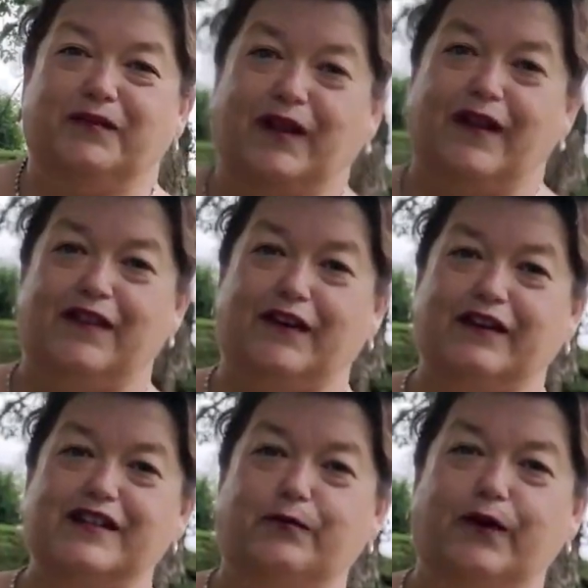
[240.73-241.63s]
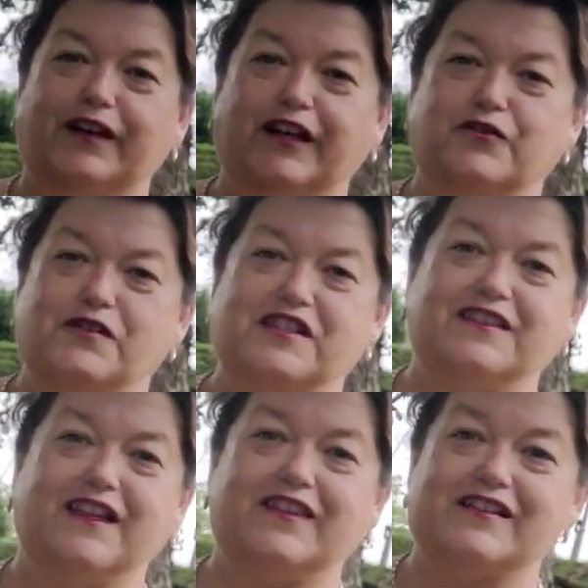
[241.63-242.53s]
there is one interesting
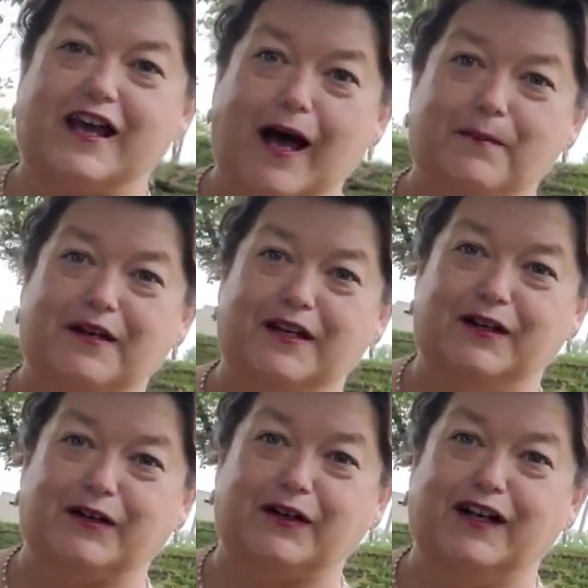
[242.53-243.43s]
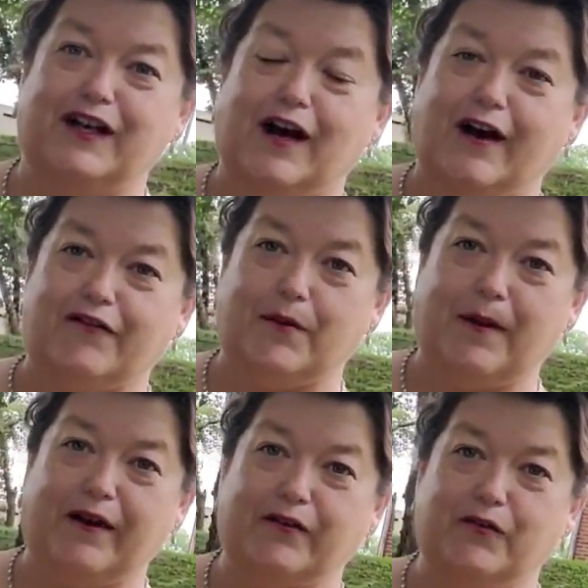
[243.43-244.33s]
thing that's happened here of the
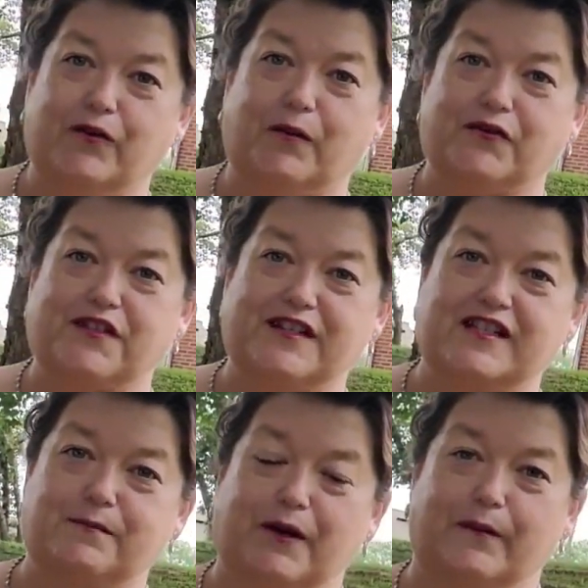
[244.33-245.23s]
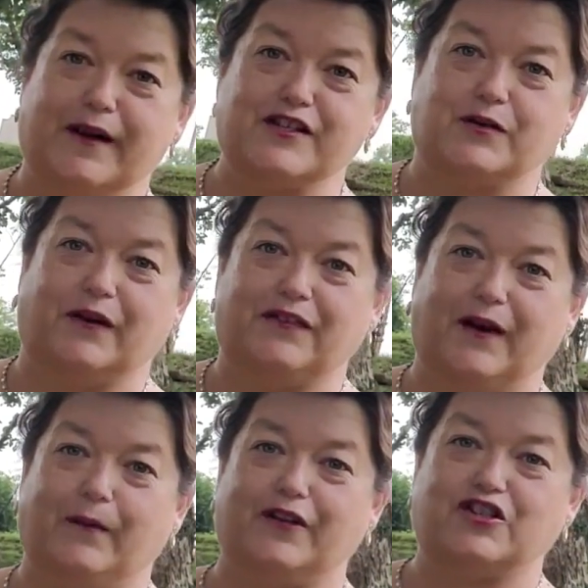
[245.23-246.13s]
paranormal since it's been a restaurant that I
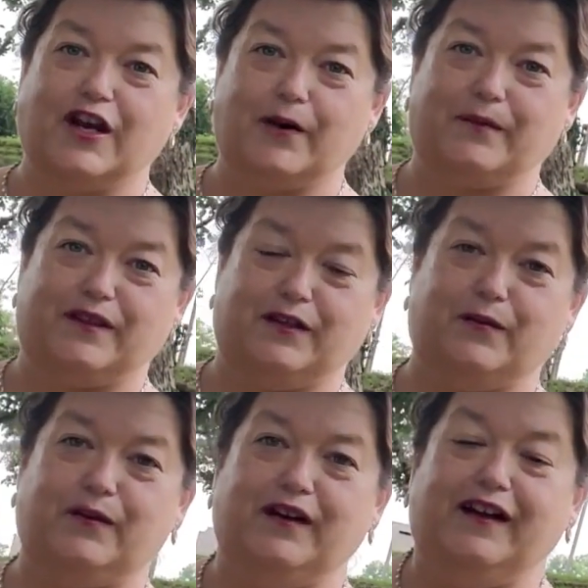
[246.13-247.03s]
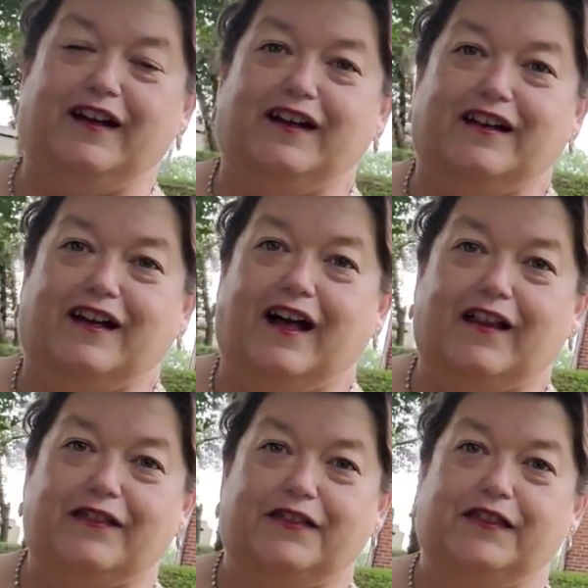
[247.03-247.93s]
want to share with you.
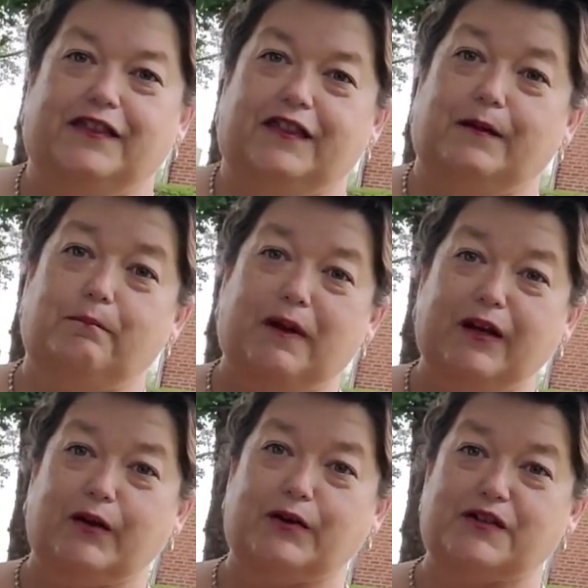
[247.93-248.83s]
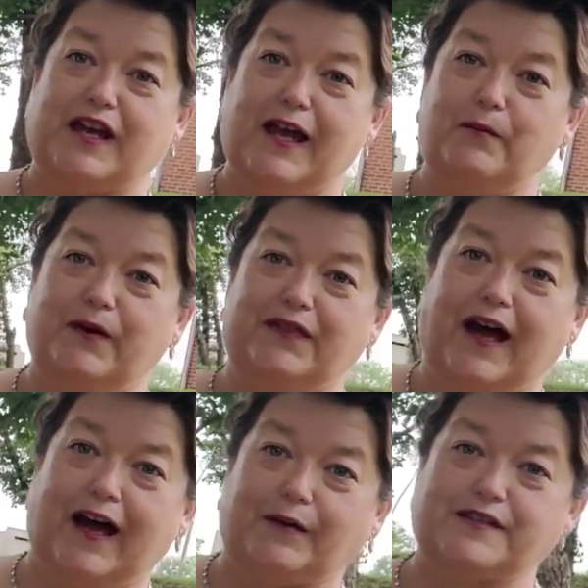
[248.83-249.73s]
The mirrors came with the
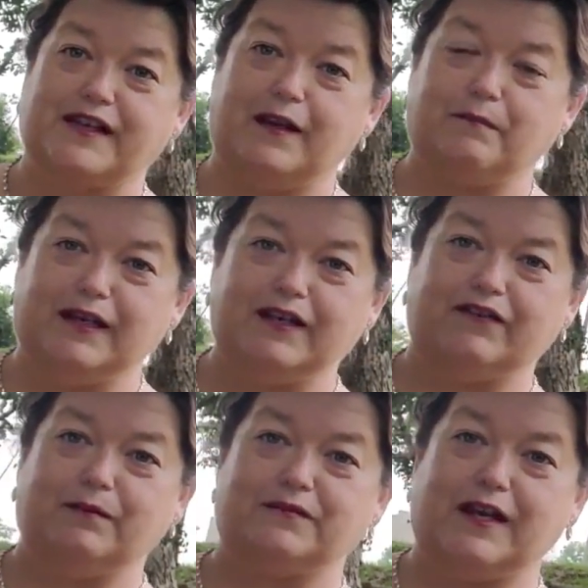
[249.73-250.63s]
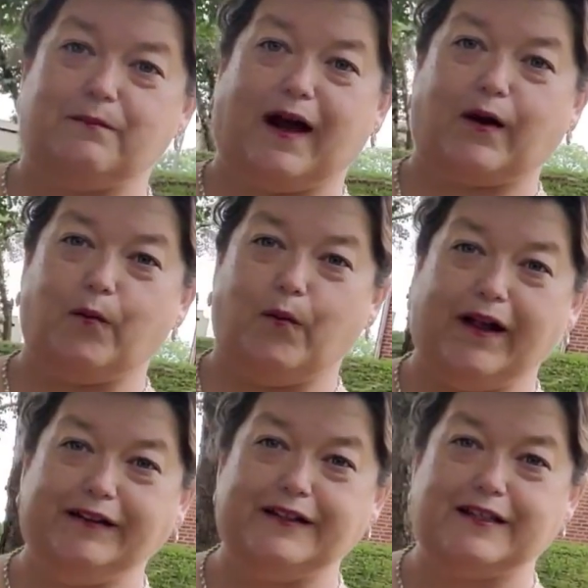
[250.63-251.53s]
house, and many of them date back
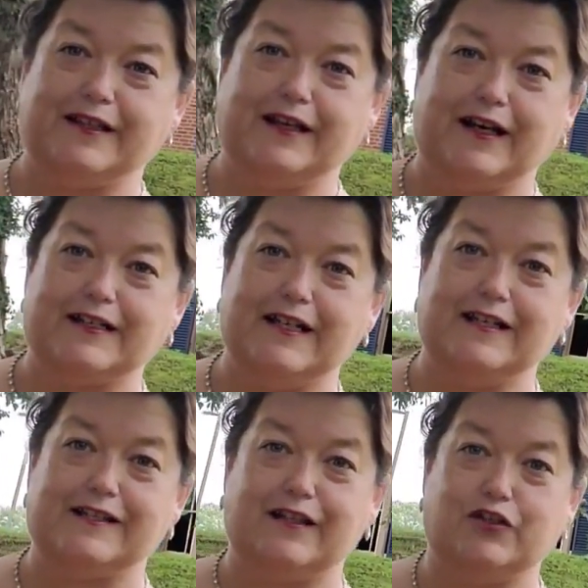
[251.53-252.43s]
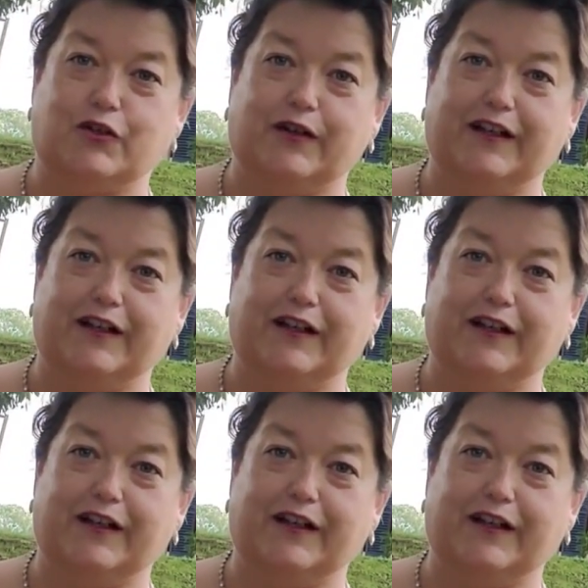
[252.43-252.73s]
well into the 19th century.